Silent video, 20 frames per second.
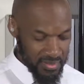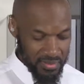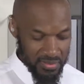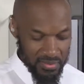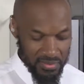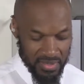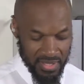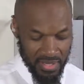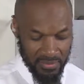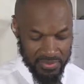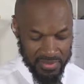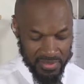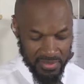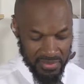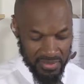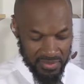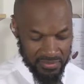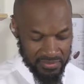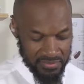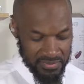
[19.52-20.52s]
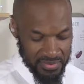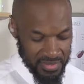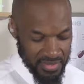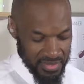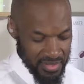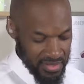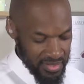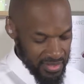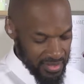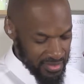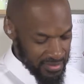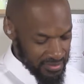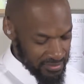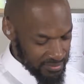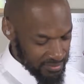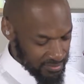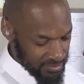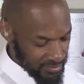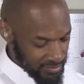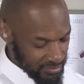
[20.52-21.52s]
Um, the goodness absolutely. of the food that we're
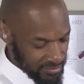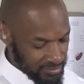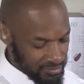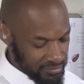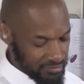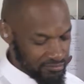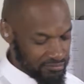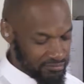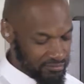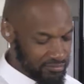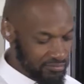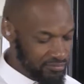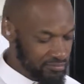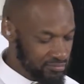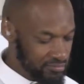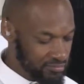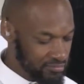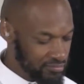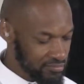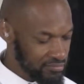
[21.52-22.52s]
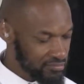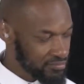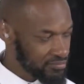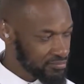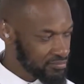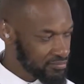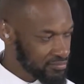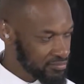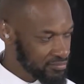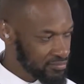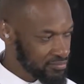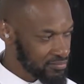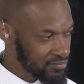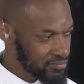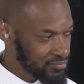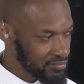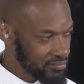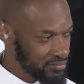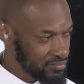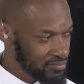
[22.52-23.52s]
extracting. Um, so